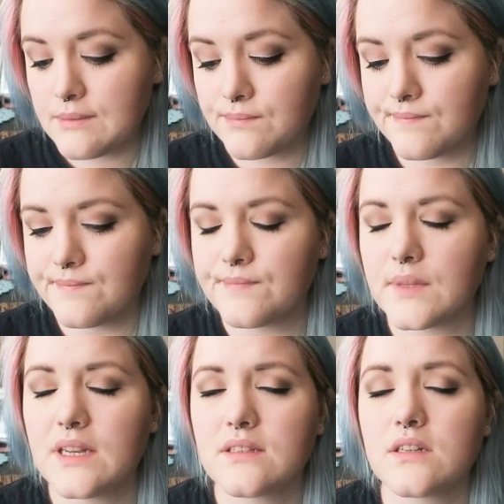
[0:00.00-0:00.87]

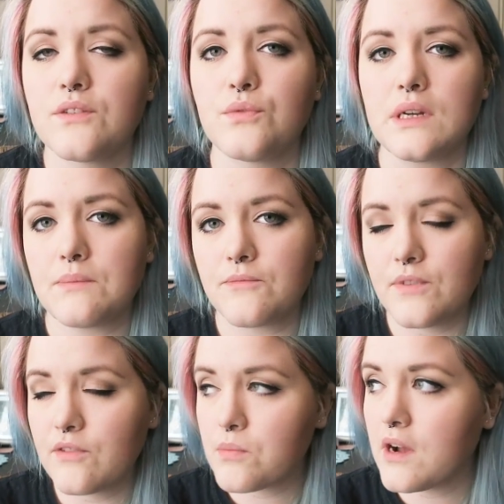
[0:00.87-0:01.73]
That's a tough one.
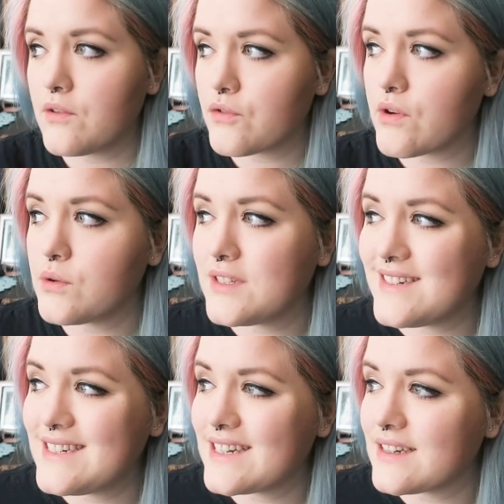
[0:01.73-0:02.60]
Favorite part of a
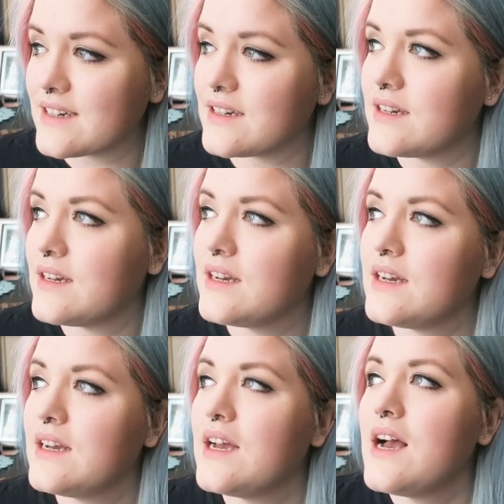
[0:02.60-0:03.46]
roast dinner?
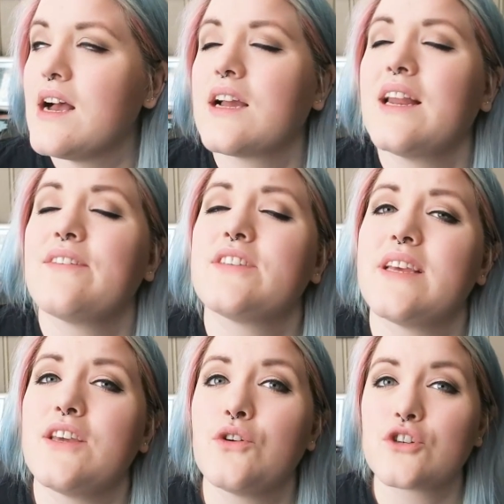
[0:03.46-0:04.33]
Gonna have to
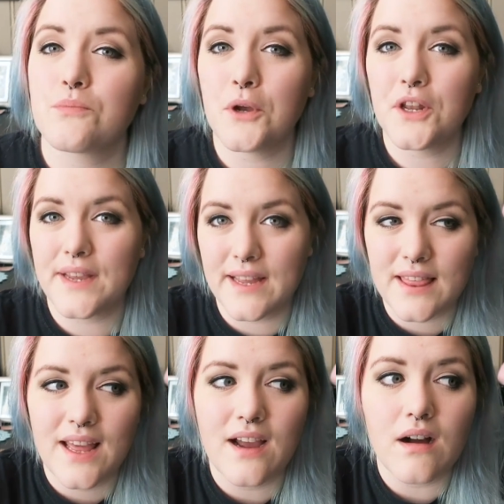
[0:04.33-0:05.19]
say the Yorkshire
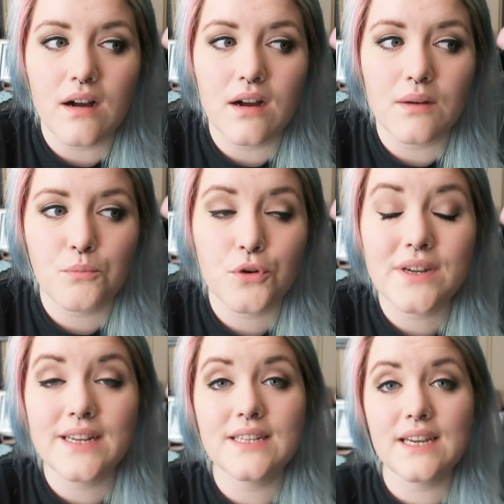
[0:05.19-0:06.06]
pudding. They are
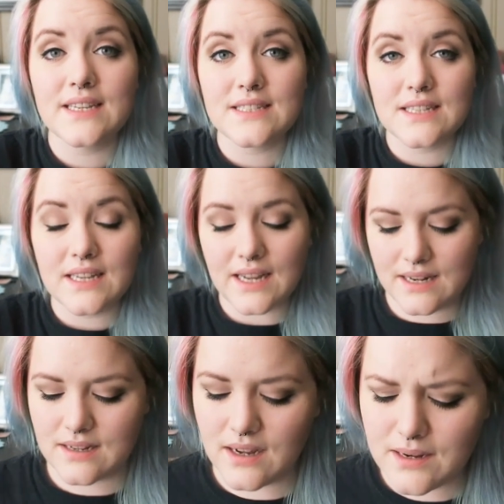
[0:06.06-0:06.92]
pretty tasty
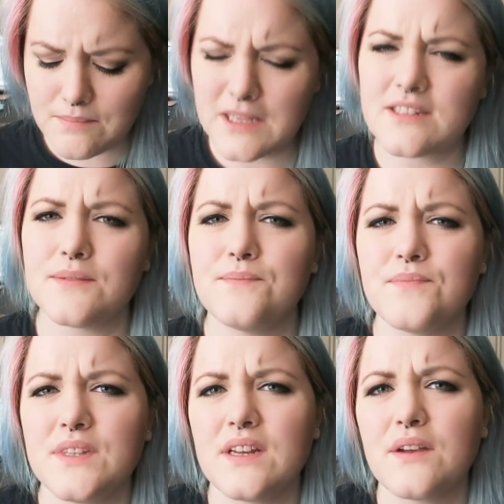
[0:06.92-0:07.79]
and I kind of miss them.
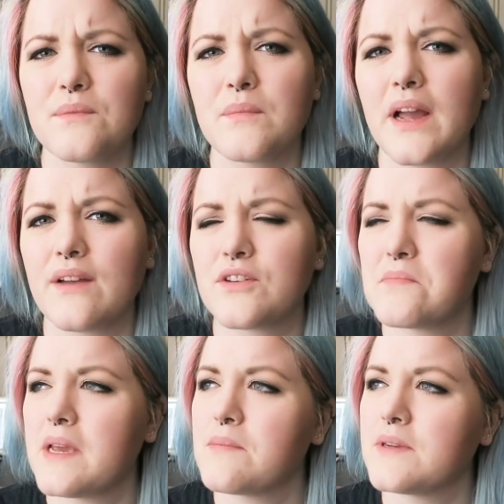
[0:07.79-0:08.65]
You know, might have to
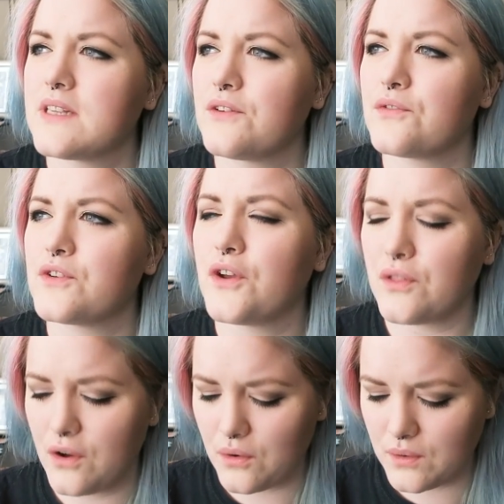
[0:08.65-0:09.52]
make myself
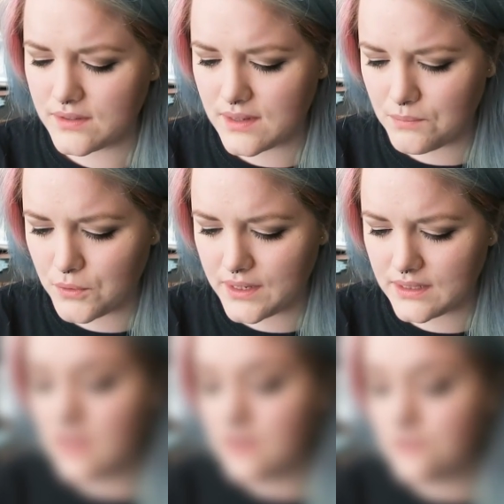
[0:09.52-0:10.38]
turn the hole at some point.